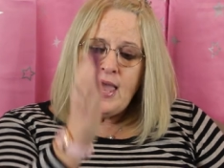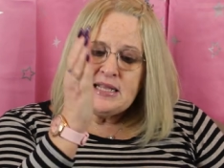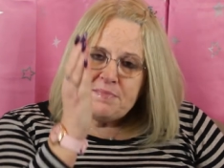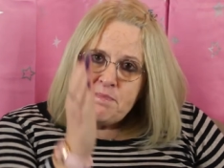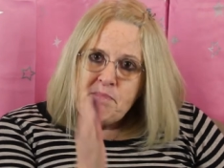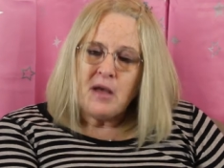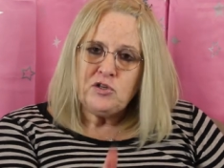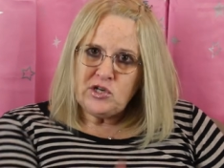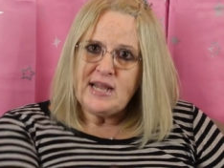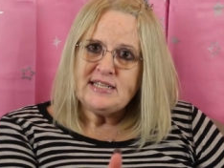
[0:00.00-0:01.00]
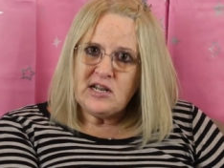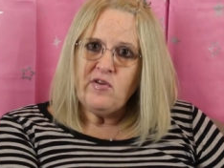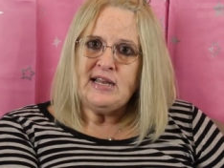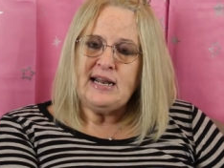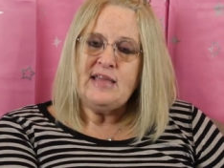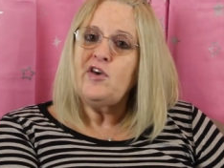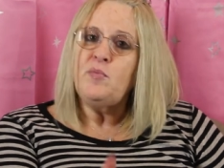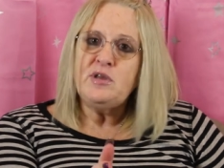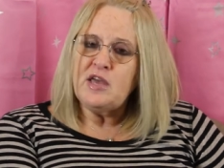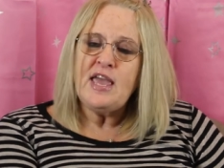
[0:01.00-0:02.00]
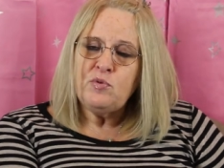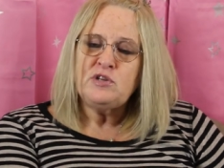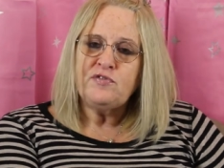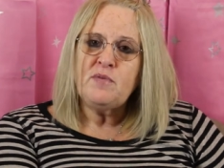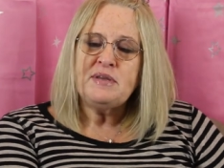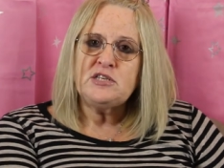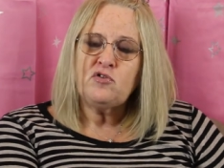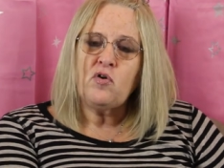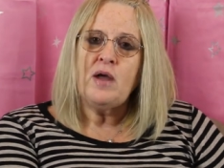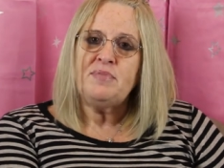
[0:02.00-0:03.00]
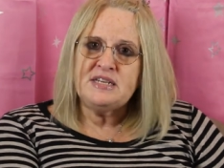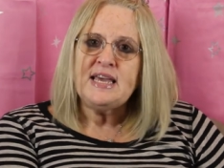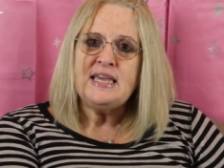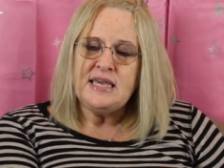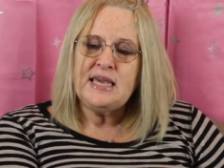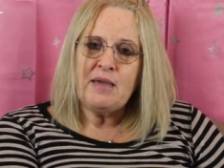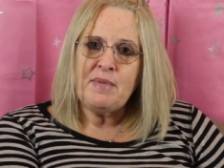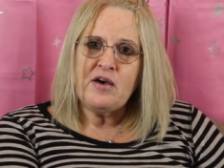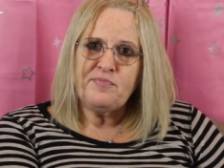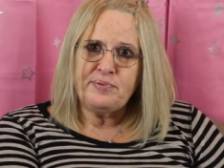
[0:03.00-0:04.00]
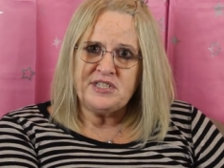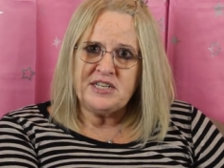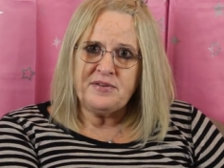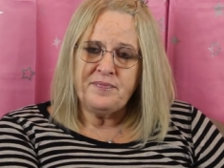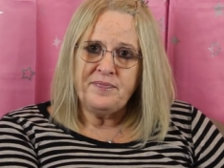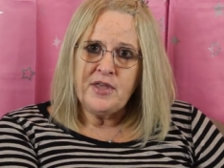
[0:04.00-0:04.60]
it's much less likely that he would have committed crime the day he came out of prison.